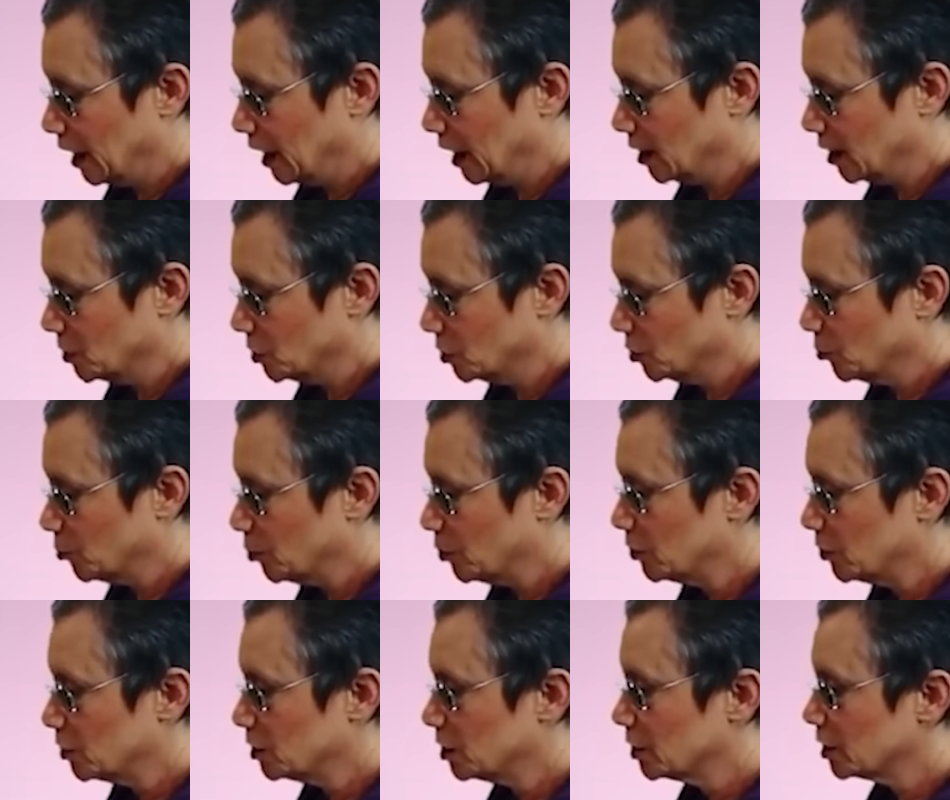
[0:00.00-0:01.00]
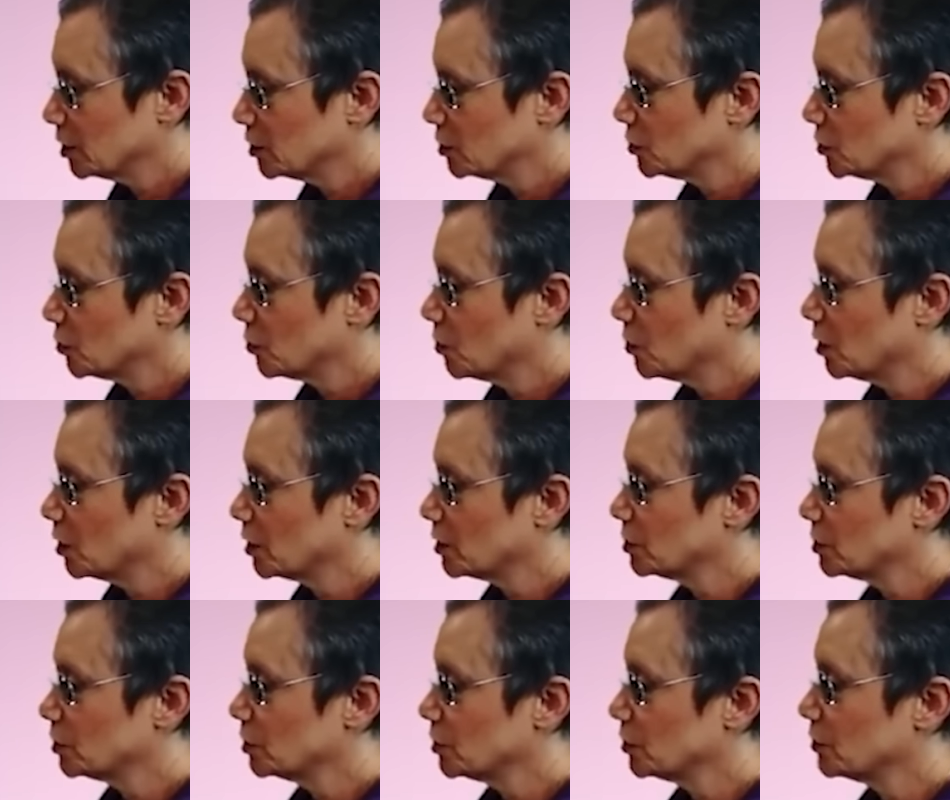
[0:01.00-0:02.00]
As you're pulling
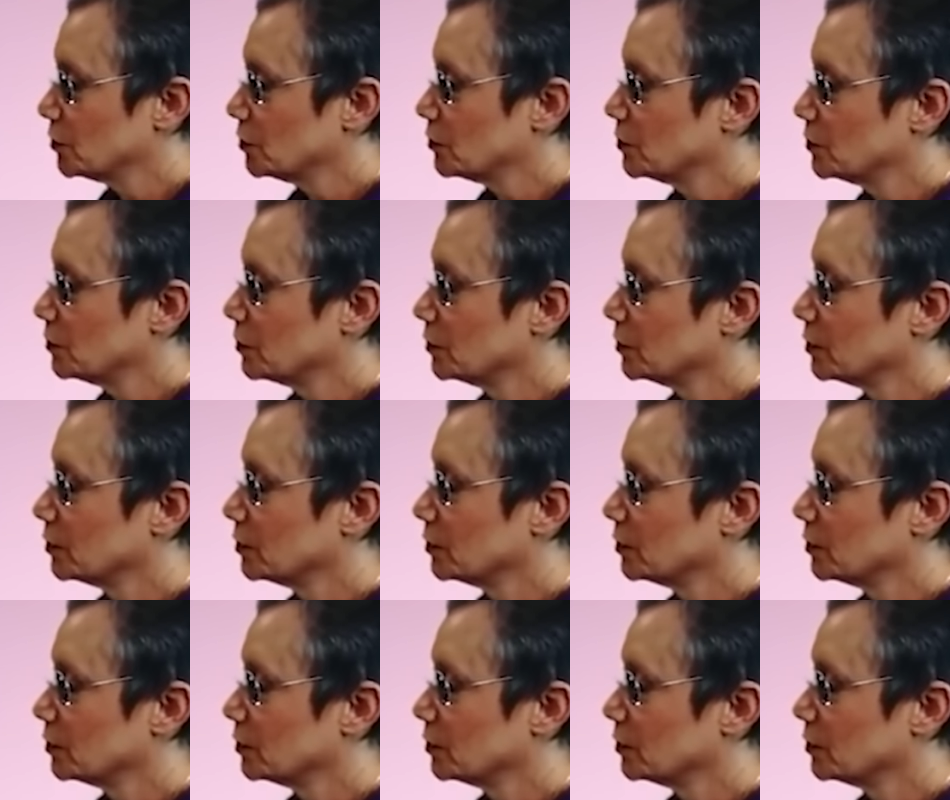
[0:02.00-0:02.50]
towards you,